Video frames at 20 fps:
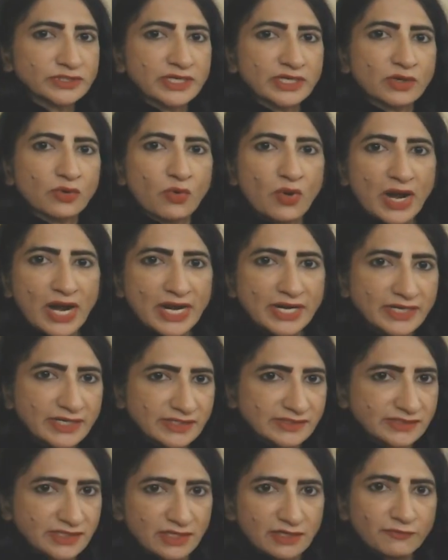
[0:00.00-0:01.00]
required
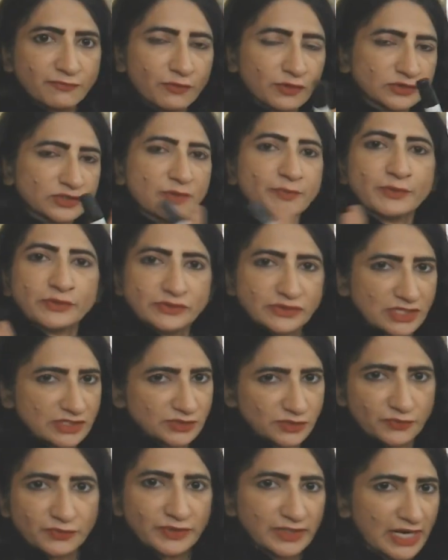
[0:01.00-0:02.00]
reserve for the process
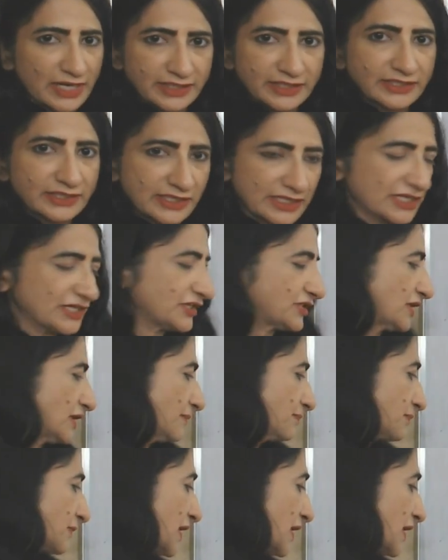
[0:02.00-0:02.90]
of credit creation.